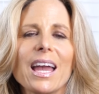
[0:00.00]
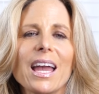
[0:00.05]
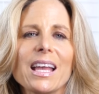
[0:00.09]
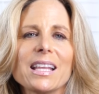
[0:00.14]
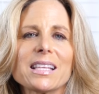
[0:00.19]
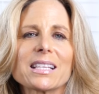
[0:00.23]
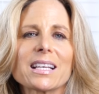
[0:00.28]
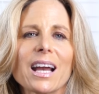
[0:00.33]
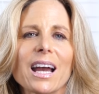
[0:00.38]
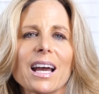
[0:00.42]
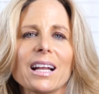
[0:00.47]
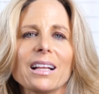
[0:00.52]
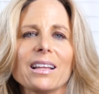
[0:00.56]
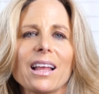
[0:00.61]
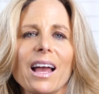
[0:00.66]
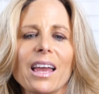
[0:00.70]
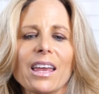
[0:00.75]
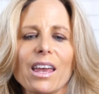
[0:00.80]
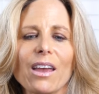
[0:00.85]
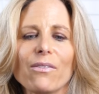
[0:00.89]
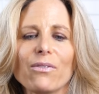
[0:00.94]
It's kind of
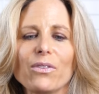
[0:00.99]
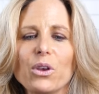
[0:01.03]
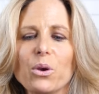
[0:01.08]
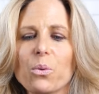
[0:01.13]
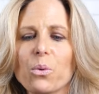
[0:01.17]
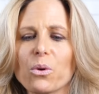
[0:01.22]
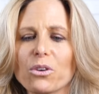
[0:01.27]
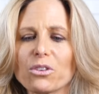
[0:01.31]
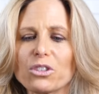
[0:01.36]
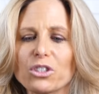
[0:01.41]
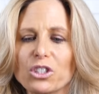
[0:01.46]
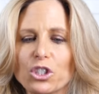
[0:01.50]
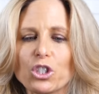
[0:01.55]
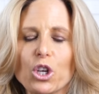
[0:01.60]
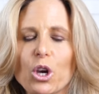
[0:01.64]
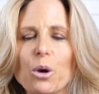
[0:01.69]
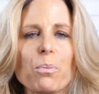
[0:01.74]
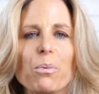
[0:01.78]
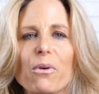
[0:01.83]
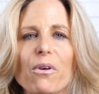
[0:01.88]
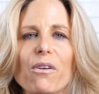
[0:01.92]
like if you were
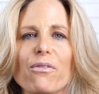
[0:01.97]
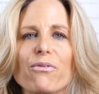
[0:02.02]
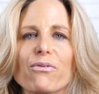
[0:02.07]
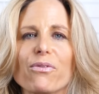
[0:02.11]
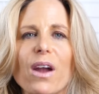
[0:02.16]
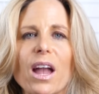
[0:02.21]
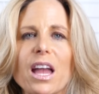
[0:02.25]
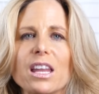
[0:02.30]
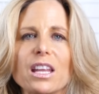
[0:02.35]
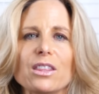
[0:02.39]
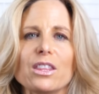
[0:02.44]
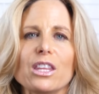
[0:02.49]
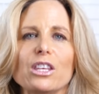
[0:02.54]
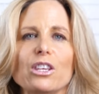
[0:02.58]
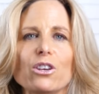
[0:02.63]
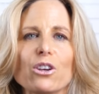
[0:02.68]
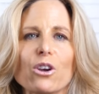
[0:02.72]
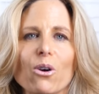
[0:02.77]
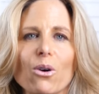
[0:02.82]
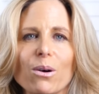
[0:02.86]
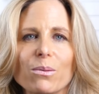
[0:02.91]
super afraid and then
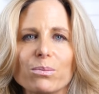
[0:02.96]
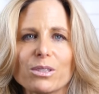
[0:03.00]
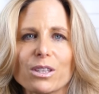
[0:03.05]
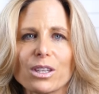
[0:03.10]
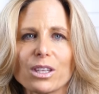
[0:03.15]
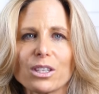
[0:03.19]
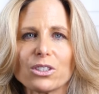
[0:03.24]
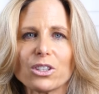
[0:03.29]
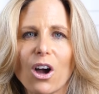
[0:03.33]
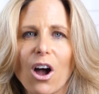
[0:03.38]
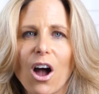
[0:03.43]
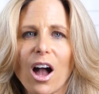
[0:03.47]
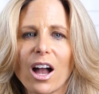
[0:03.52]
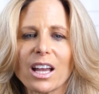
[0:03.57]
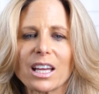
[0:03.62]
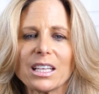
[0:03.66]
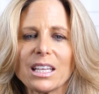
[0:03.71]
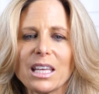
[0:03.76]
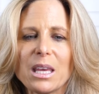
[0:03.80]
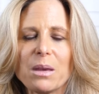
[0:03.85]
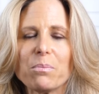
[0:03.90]
you go up to the dog
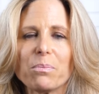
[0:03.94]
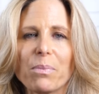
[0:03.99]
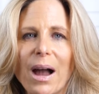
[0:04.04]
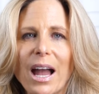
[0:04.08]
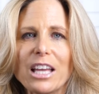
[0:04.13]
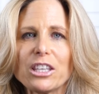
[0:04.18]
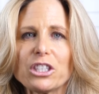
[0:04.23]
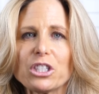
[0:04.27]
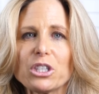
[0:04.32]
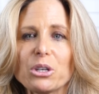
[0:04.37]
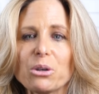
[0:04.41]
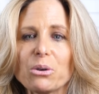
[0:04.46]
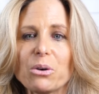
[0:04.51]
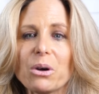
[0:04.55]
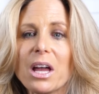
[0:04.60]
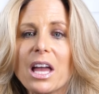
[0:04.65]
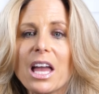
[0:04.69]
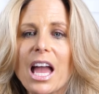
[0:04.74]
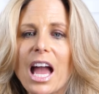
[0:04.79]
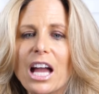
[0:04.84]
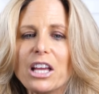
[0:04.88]
and he bites you
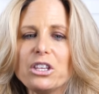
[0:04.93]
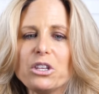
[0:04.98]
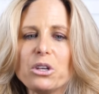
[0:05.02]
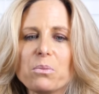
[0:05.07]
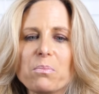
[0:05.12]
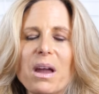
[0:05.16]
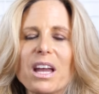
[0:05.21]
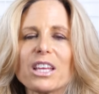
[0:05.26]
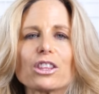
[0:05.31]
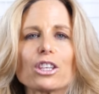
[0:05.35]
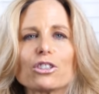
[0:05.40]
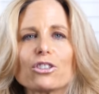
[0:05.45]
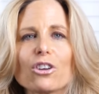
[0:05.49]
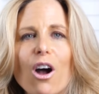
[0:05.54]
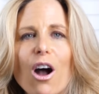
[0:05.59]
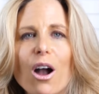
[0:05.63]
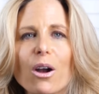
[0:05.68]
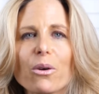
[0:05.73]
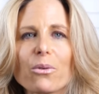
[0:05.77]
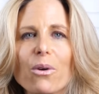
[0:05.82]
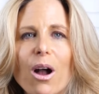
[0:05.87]
and you make the
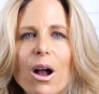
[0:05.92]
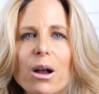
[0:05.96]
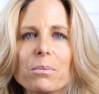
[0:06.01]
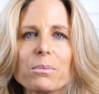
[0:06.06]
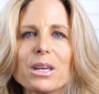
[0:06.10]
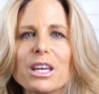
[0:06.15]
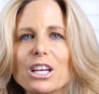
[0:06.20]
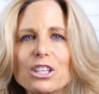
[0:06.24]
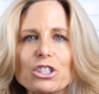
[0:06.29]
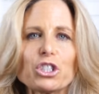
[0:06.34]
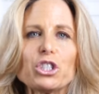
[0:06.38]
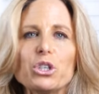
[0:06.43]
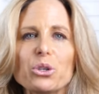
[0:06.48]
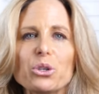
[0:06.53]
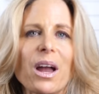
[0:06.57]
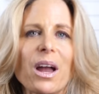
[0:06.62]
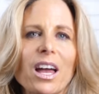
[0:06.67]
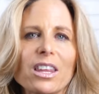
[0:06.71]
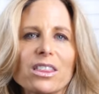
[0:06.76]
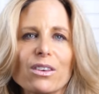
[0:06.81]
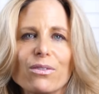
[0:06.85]
dog wrong because
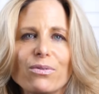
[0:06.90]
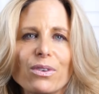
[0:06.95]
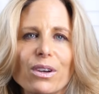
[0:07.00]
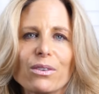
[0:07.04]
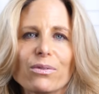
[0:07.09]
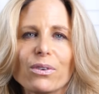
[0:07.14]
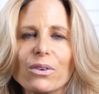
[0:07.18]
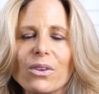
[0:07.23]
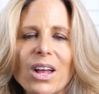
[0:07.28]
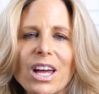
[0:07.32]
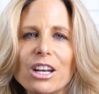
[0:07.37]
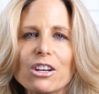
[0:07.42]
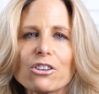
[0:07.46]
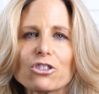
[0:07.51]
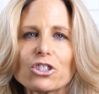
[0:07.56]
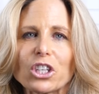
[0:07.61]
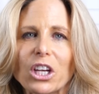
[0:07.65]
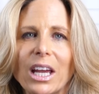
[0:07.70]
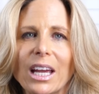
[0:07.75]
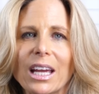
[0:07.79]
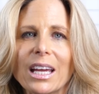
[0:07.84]
had the fearful
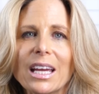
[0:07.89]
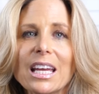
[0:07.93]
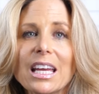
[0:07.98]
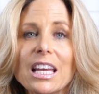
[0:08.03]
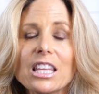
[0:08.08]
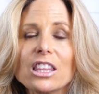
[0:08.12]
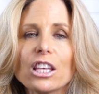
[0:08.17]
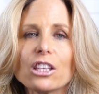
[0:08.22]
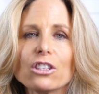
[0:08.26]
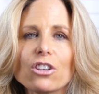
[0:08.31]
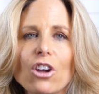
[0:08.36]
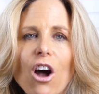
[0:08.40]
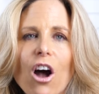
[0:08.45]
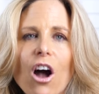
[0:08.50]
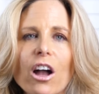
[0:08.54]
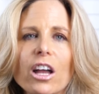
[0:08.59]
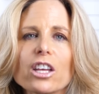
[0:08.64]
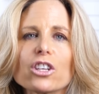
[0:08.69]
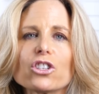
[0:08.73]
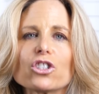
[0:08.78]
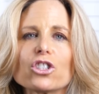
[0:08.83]
energy. The
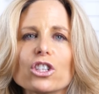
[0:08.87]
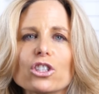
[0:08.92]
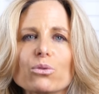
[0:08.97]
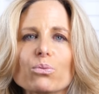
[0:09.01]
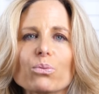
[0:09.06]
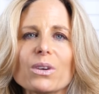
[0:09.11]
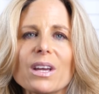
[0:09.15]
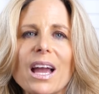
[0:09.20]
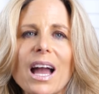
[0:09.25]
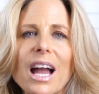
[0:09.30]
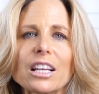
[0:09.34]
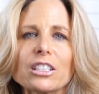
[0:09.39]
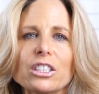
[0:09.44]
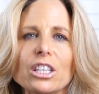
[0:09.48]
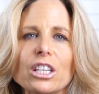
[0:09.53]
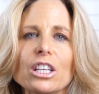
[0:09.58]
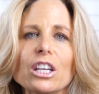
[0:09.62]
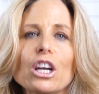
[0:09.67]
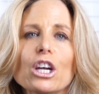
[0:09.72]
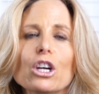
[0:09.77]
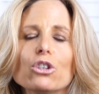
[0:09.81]
dog is just
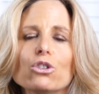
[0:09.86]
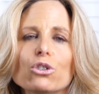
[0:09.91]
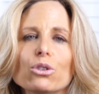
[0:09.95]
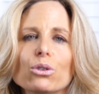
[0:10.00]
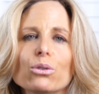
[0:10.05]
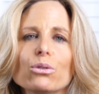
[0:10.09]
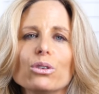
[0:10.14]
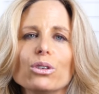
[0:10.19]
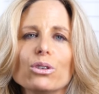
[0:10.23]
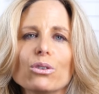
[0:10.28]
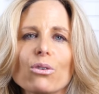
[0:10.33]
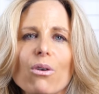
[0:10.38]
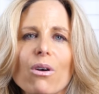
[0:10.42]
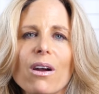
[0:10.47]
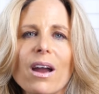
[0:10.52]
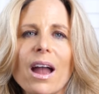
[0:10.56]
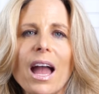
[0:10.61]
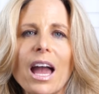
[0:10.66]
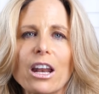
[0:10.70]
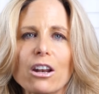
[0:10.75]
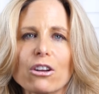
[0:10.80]
reacting to
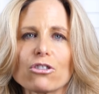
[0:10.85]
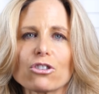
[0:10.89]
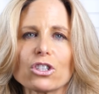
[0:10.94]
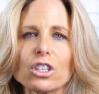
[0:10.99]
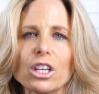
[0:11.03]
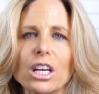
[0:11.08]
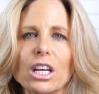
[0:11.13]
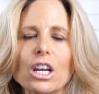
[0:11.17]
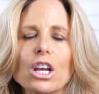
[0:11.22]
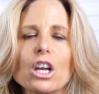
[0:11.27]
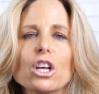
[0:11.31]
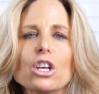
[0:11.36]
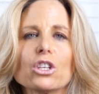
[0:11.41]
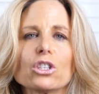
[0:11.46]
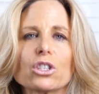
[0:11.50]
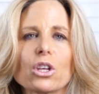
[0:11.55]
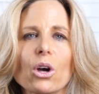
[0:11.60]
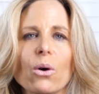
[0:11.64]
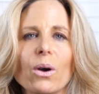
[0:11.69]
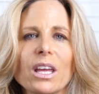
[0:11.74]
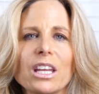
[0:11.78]
your energy.
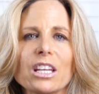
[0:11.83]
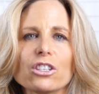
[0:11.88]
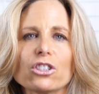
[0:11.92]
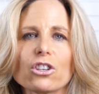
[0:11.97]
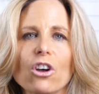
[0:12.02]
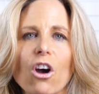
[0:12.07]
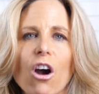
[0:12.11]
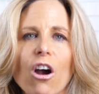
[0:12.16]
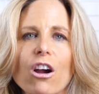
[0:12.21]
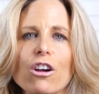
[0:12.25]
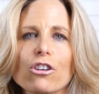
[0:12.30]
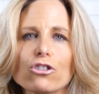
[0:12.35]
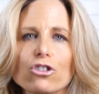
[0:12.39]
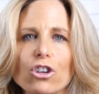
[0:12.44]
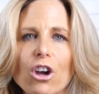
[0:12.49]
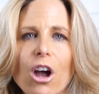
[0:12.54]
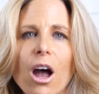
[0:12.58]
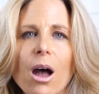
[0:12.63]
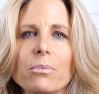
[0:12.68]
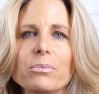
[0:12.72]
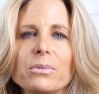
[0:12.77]
So it is our
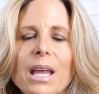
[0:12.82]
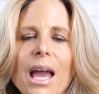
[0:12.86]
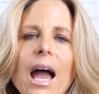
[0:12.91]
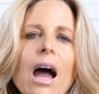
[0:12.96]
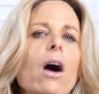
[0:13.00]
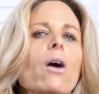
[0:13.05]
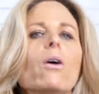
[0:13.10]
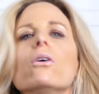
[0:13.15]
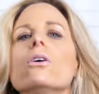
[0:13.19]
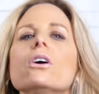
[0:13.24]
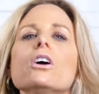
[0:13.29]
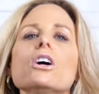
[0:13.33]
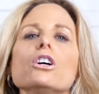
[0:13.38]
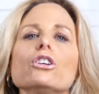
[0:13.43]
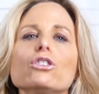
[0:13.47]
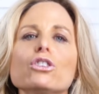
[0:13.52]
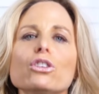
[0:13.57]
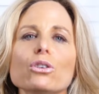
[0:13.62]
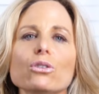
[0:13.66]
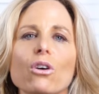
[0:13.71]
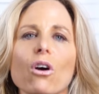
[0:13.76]
job now
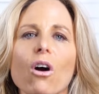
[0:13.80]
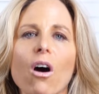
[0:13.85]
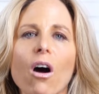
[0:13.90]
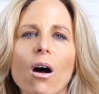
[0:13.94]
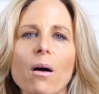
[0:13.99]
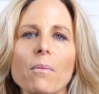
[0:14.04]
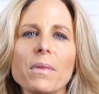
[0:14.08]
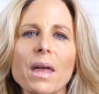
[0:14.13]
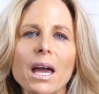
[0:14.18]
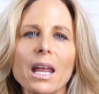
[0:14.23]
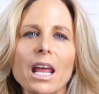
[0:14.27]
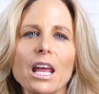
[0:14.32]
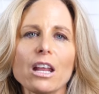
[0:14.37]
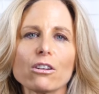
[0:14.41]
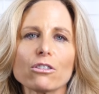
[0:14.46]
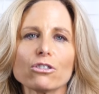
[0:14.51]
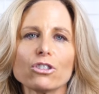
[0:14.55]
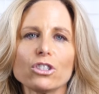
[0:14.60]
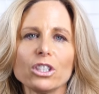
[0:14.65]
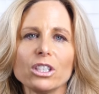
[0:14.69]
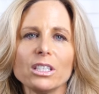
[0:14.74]
to calm that
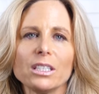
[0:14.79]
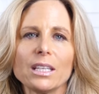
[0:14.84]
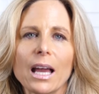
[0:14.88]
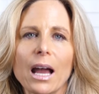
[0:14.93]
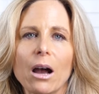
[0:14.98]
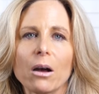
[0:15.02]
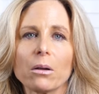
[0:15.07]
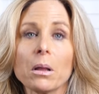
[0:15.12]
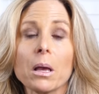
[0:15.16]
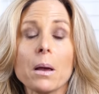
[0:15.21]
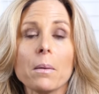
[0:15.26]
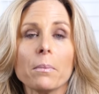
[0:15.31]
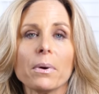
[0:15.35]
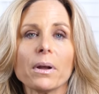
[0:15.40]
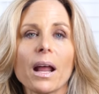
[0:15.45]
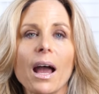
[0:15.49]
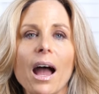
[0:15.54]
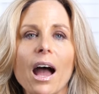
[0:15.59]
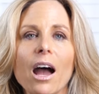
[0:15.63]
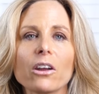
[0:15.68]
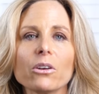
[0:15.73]
energy down, but
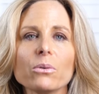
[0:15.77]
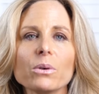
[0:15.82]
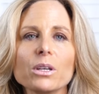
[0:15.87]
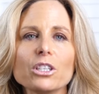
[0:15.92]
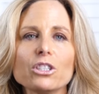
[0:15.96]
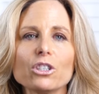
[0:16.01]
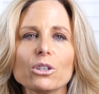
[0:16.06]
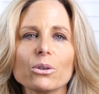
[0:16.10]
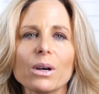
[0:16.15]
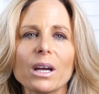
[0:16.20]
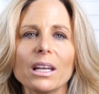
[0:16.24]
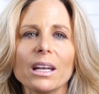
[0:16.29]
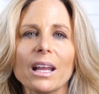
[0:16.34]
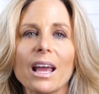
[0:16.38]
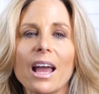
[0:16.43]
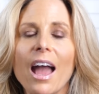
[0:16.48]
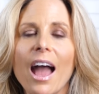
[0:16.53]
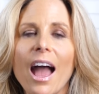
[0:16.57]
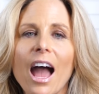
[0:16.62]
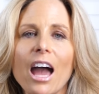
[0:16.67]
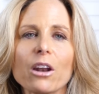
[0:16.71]
how do we do it?
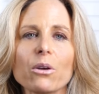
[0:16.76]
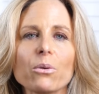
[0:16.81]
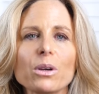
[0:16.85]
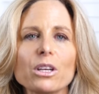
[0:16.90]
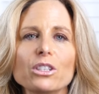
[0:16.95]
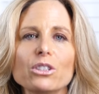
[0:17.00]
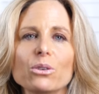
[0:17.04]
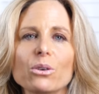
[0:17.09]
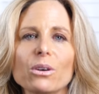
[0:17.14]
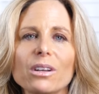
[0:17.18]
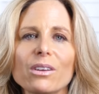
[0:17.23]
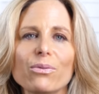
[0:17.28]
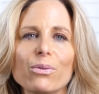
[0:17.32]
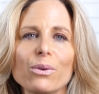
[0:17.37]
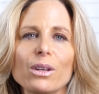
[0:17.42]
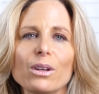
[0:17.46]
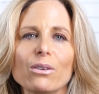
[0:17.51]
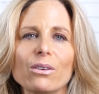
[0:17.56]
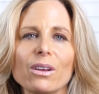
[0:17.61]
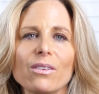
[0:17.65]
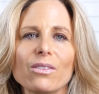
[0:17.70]
How do we do it if
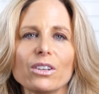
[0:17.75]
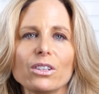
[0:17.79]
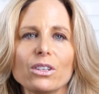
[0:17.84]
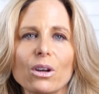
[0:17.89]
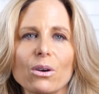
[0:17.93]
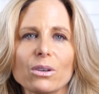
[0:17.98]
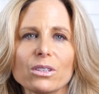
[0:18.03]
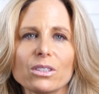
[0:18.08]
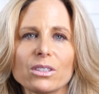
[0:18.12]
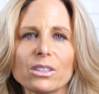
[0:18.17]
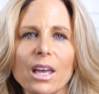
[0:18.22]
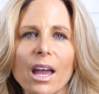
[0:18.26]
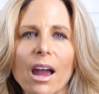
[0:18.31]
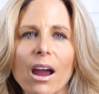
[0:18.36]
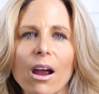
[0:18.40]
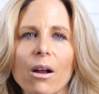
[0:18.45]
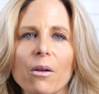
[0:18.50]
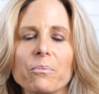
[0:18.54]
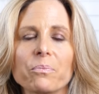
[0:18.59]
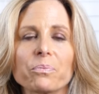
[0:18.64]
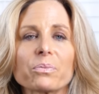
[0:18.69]
we don't even know it's
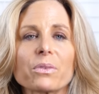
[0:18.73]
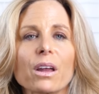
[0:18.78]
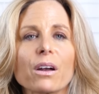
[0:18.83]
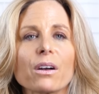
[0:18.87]
there?